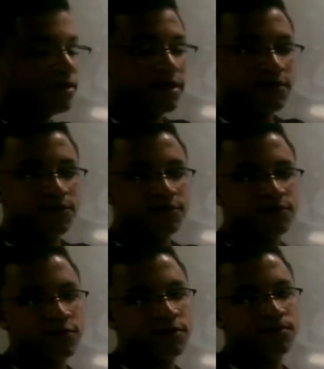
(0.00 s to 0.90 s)
then we
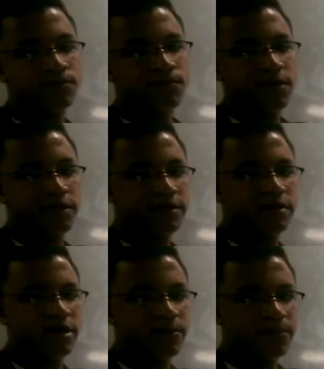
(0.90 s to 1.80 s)
would make a
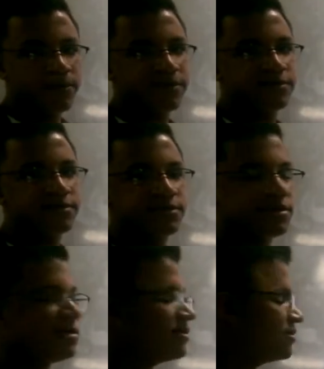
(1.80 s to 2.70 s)
hypothesis
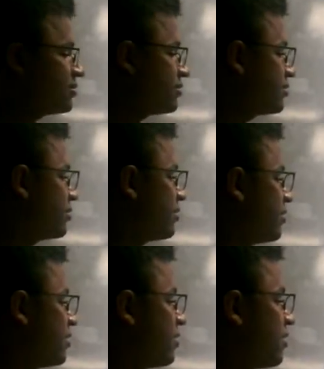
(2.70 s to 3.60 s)
test
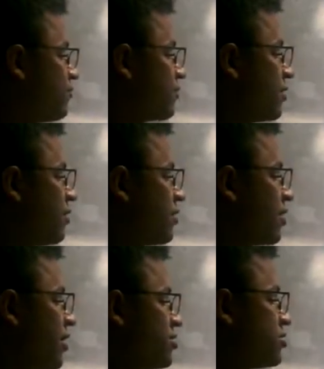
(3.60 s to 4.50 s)
regarding
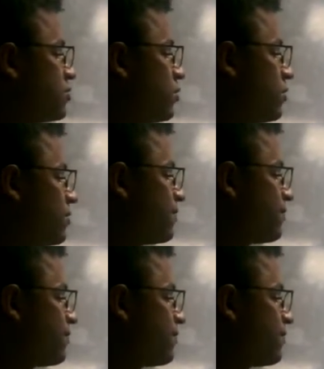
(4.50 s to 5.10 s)
H null